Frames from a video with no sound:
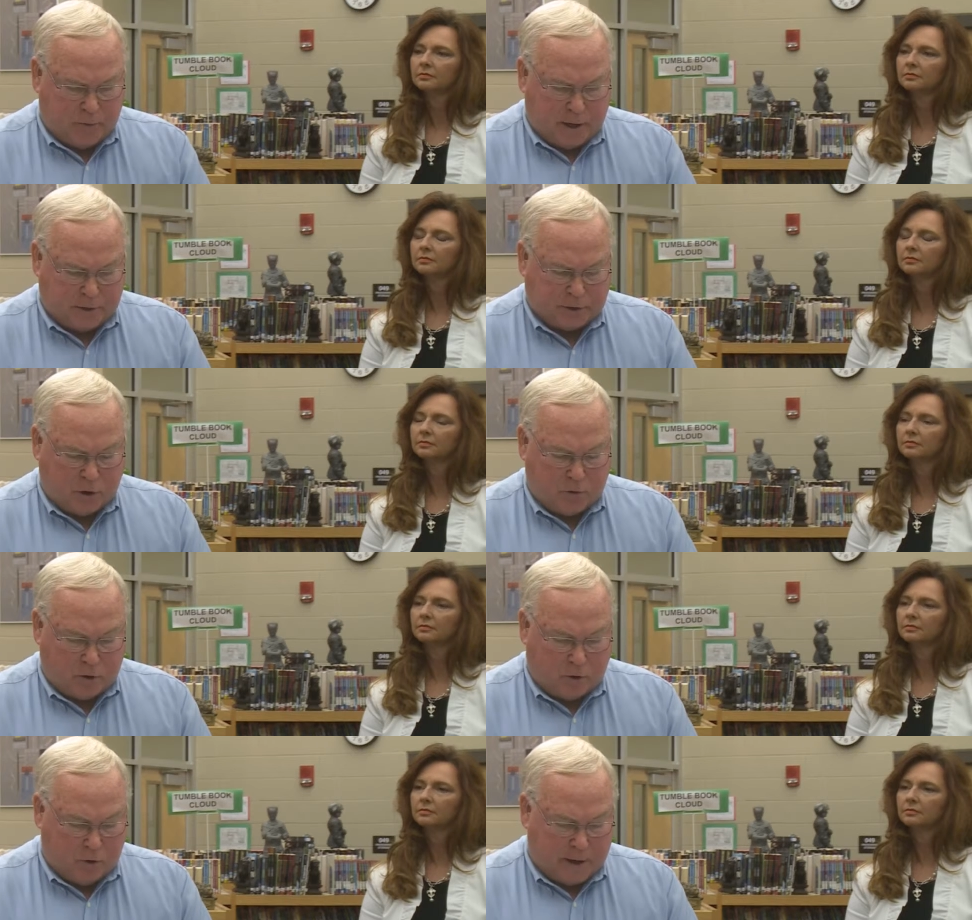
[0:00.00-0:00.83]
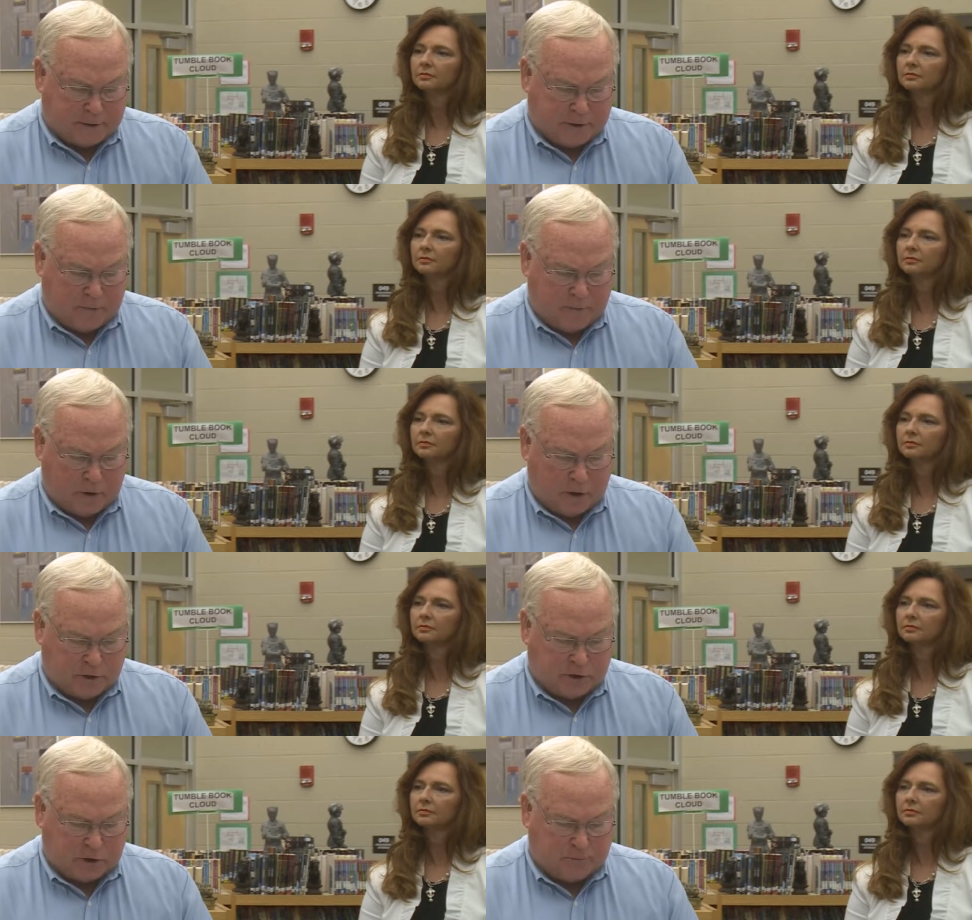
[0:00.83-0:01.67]
Speaker 1: are based on aggressive and
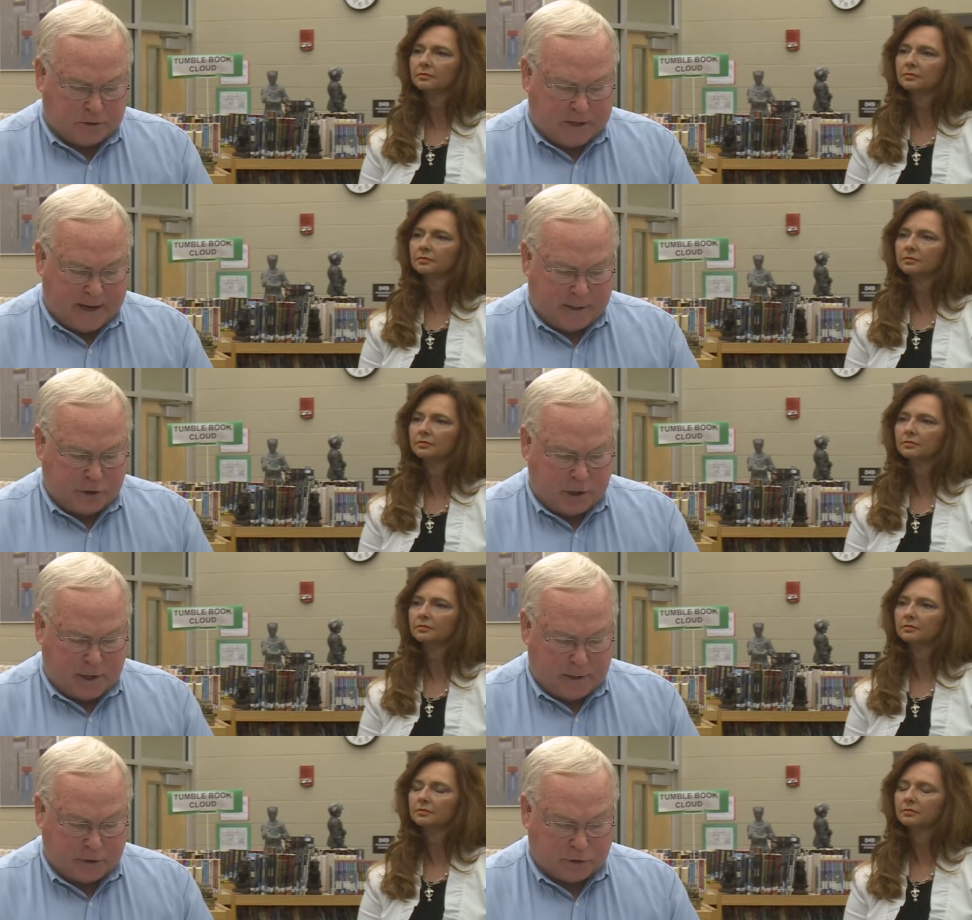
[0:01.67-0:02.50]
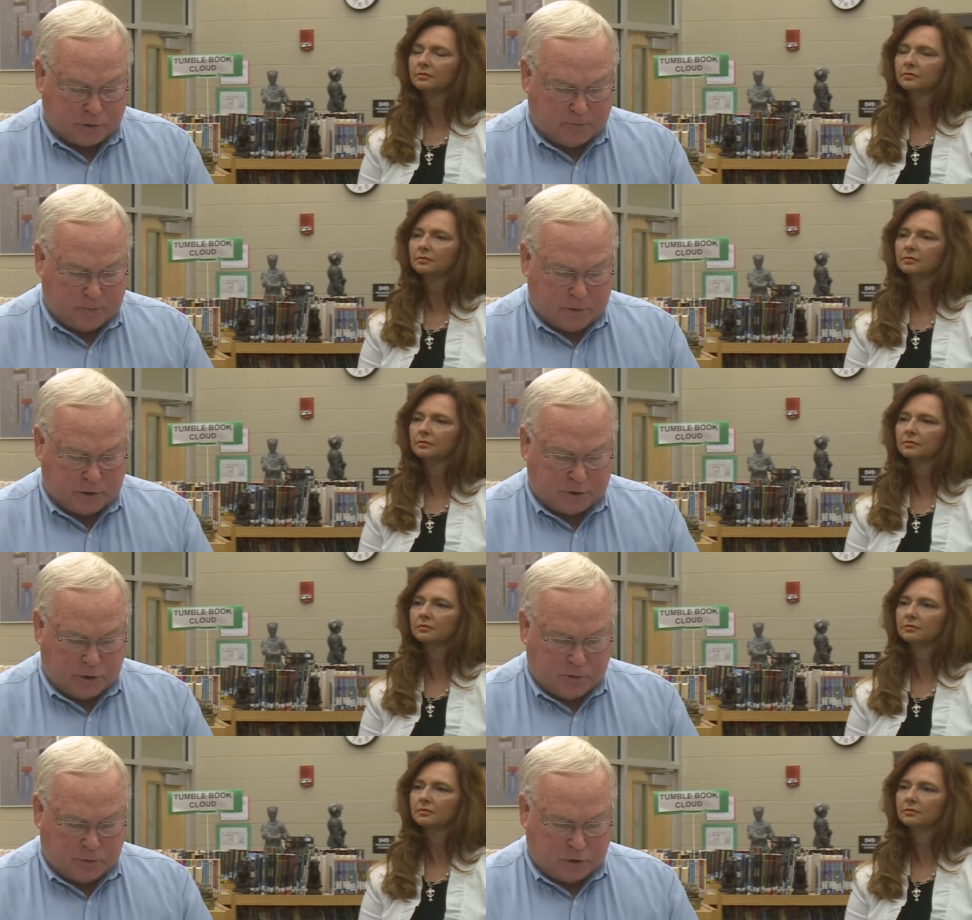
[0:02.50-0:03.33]
unsubstantiated
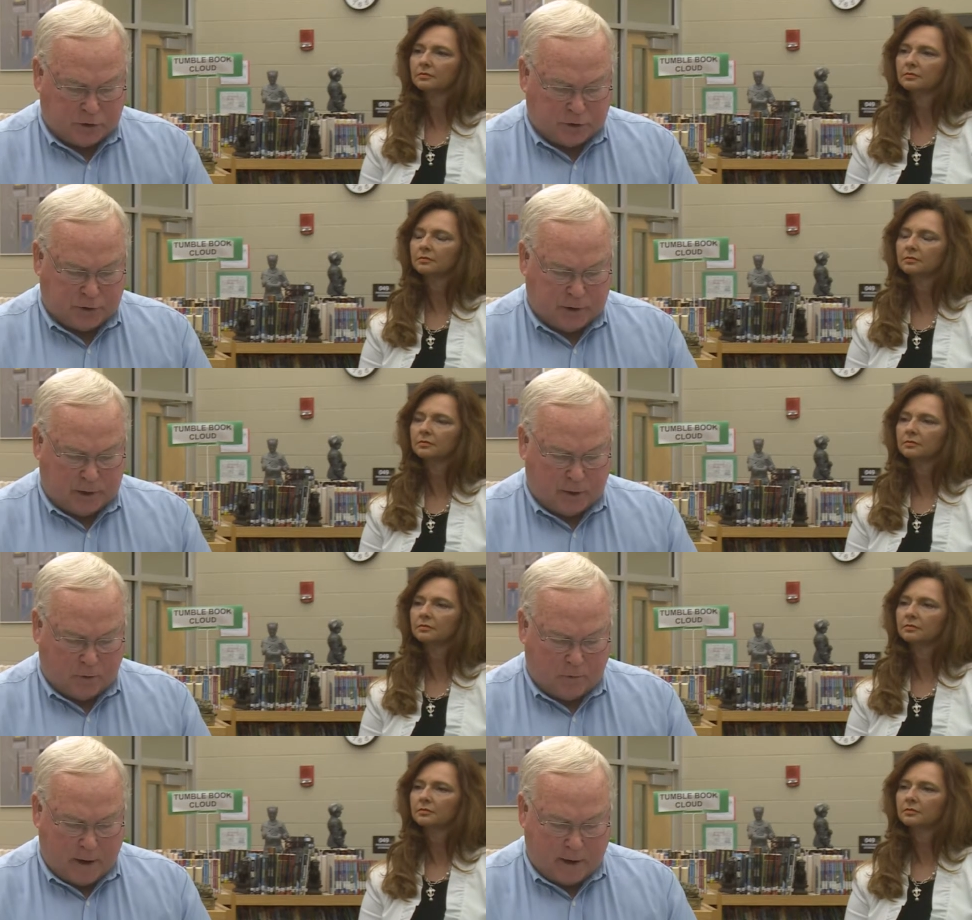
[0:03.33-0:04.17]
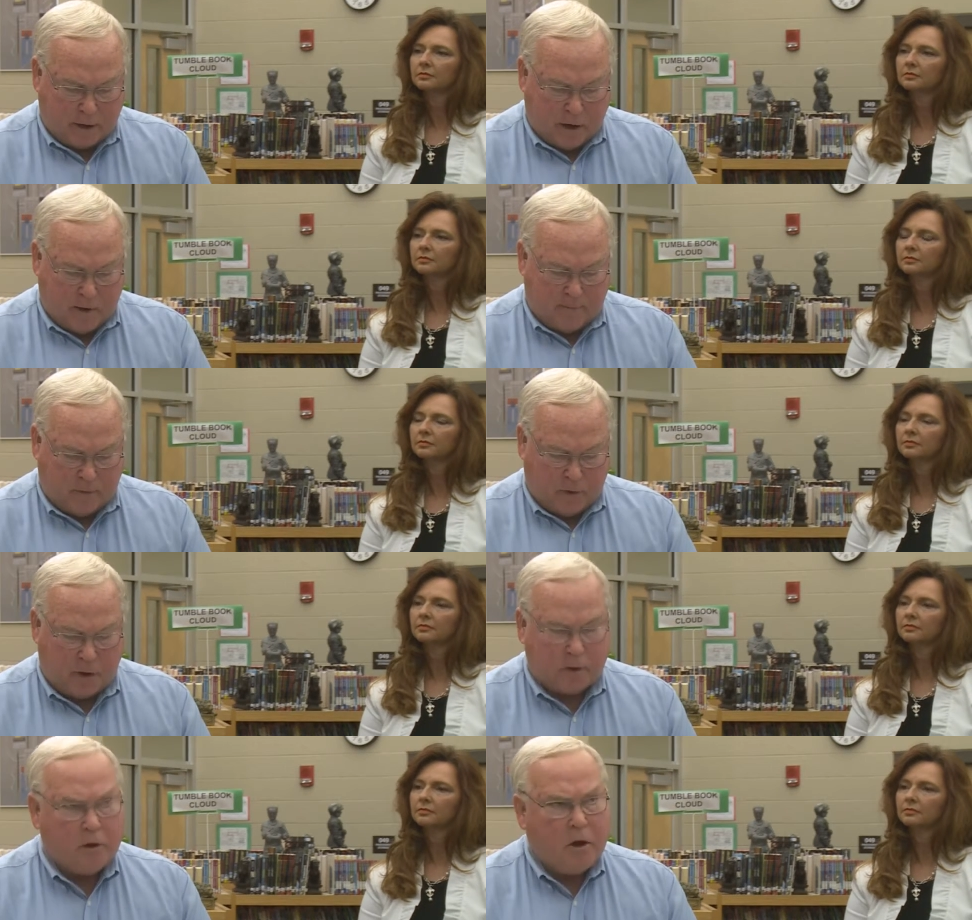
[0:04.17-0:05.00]
assumptions in direct
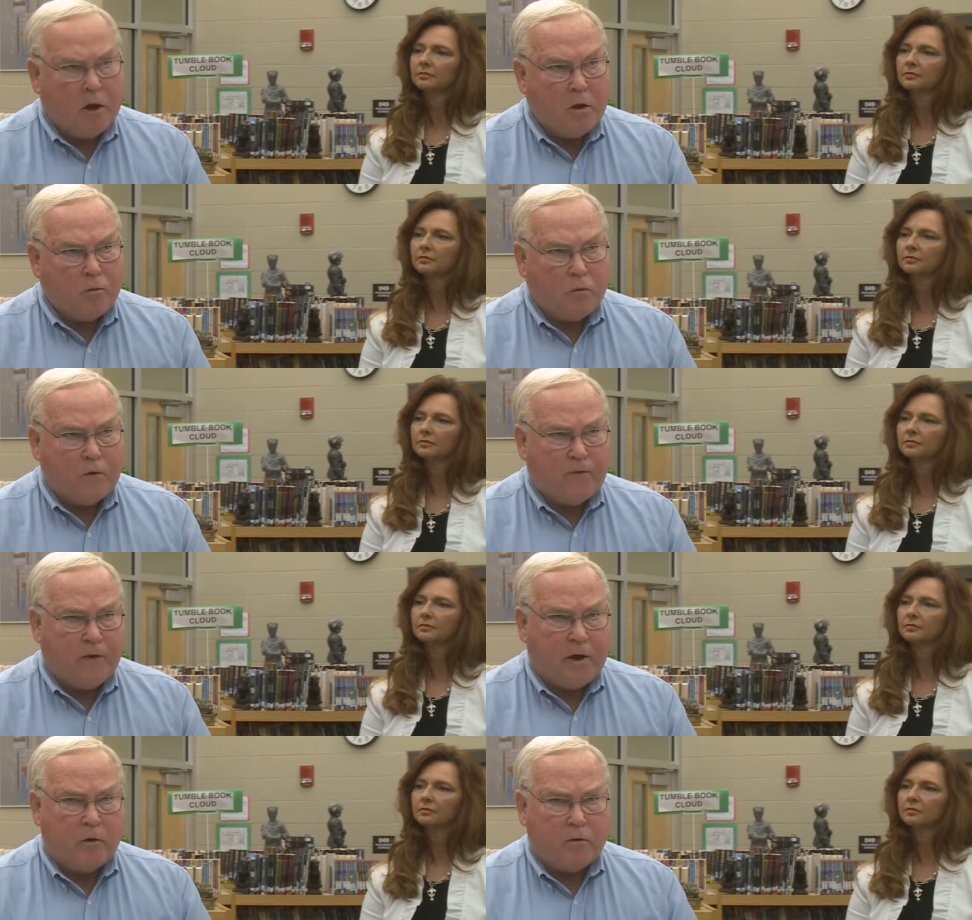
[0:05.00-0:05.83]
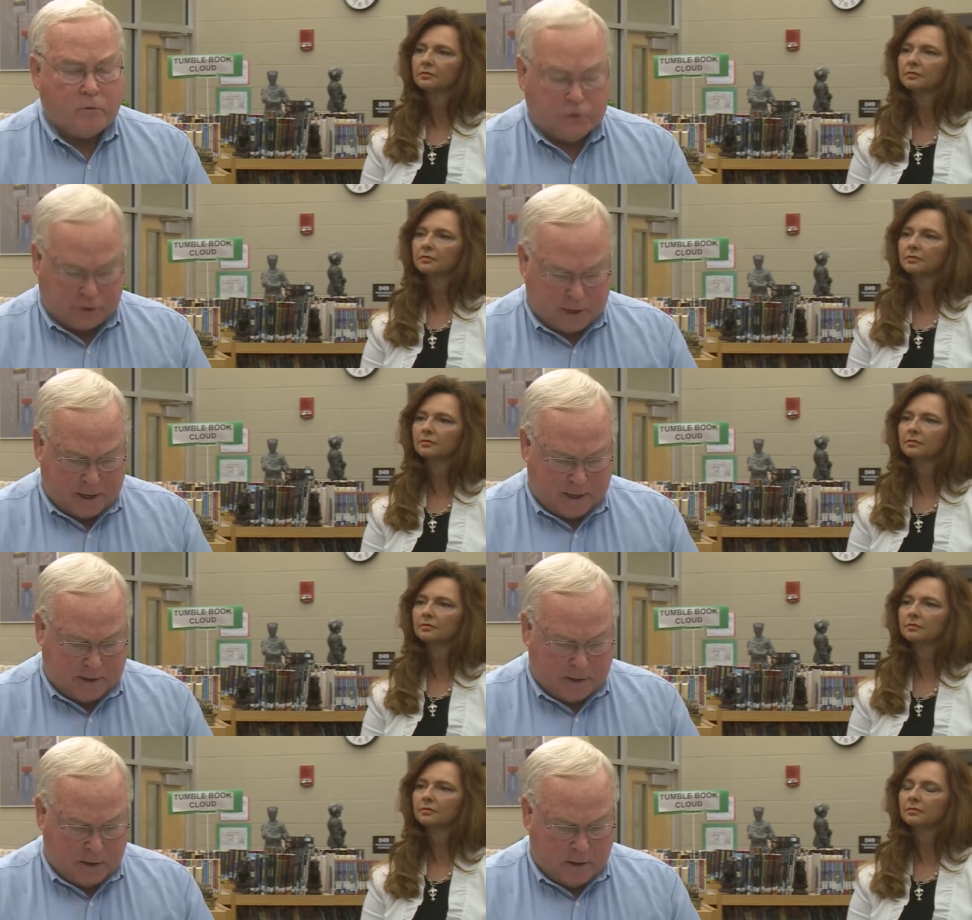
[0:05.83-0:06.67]
conflict with federal,
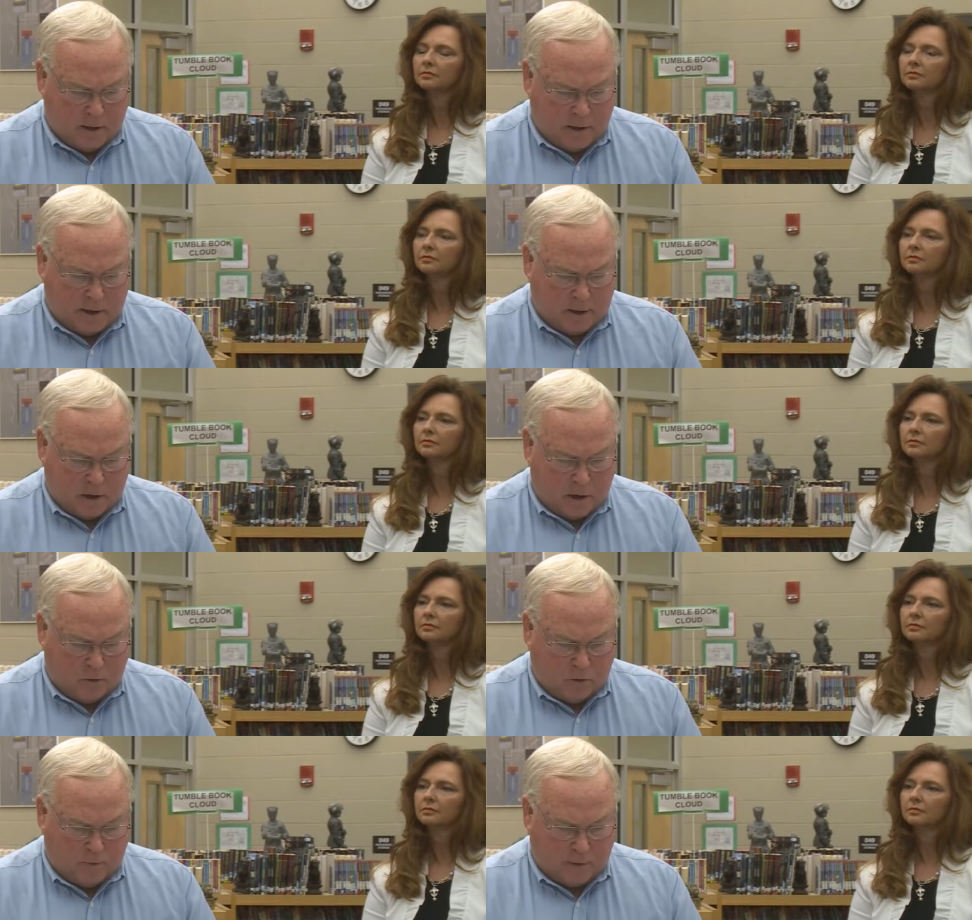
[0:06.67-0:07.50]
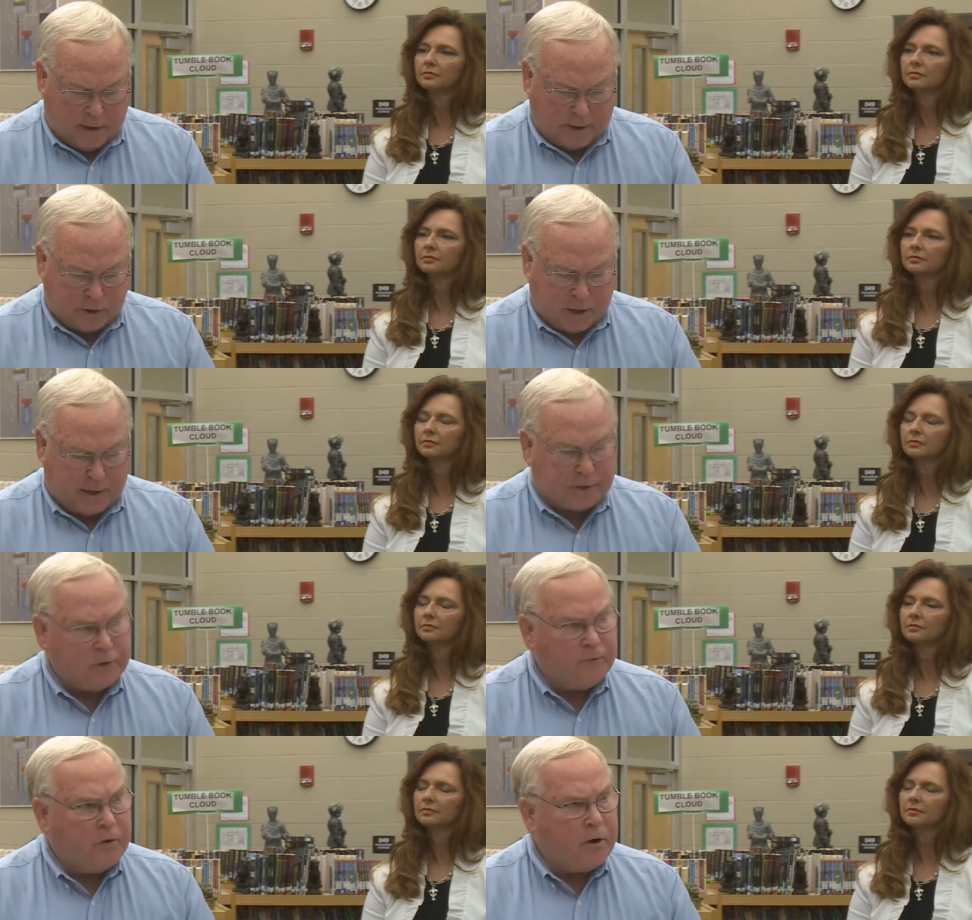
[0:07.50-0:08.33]
state, and local
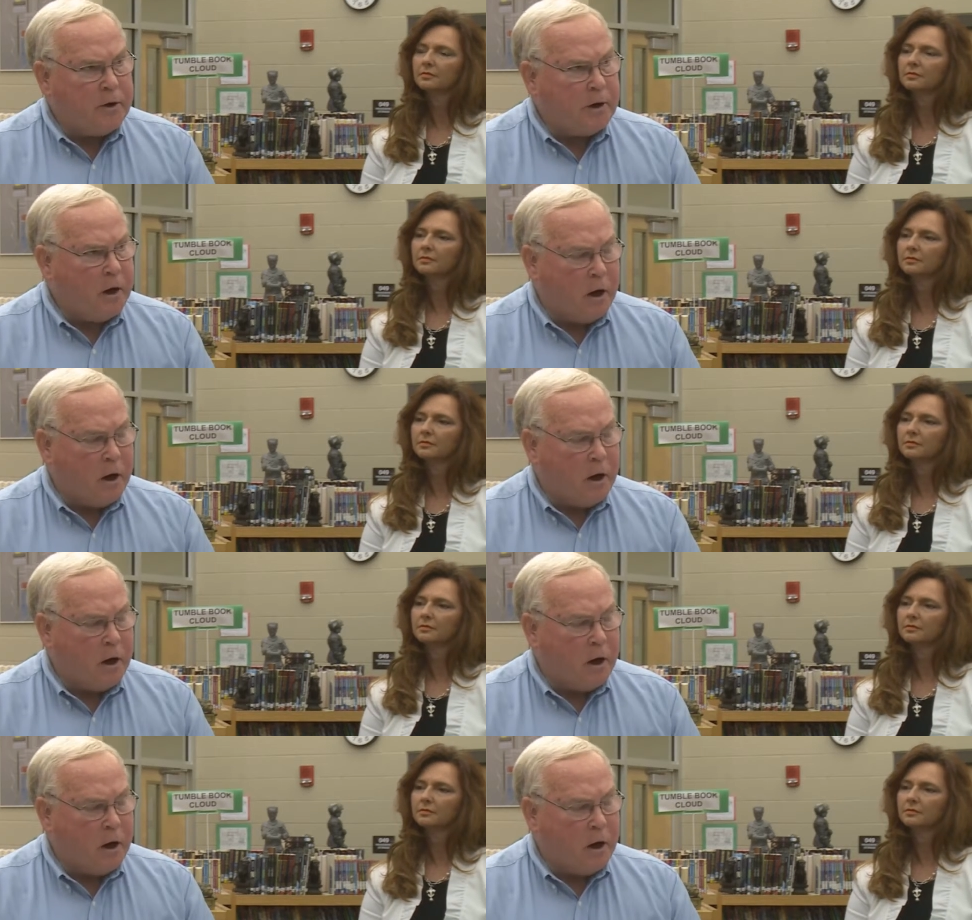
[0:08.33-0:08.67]
education funding